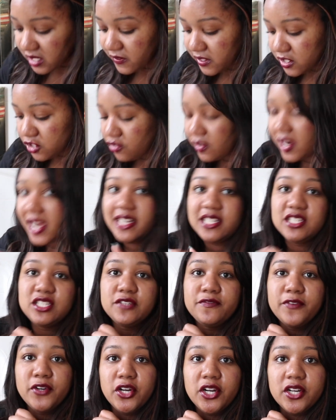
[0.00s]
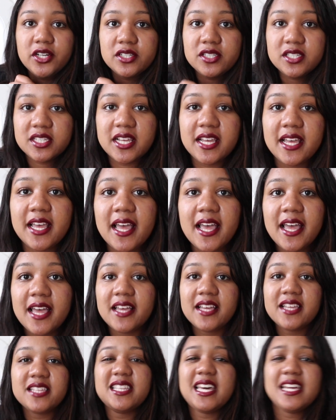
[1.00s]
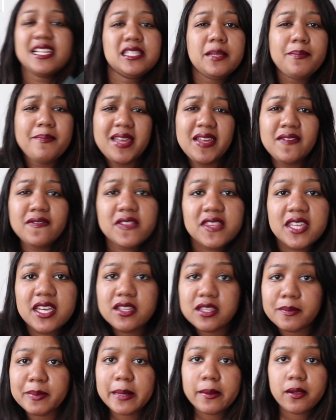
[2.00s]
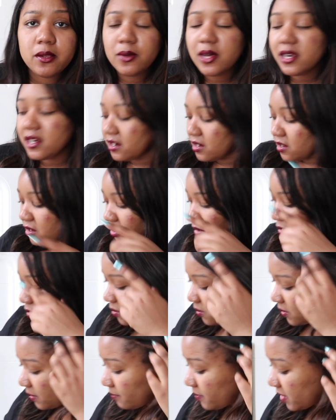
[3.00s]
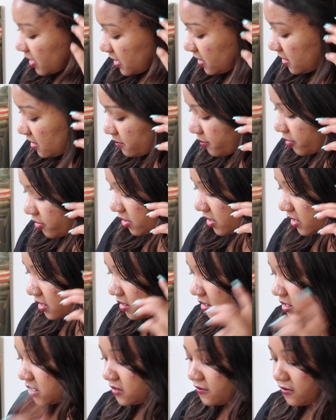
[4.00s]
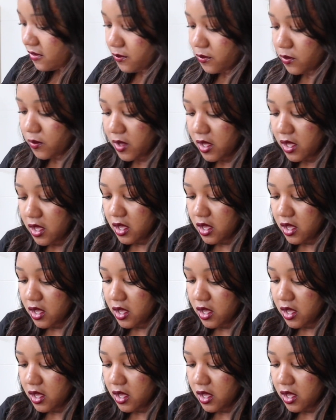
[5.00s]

see if it transfers, because that is the main thing that people want to know when buying this product, from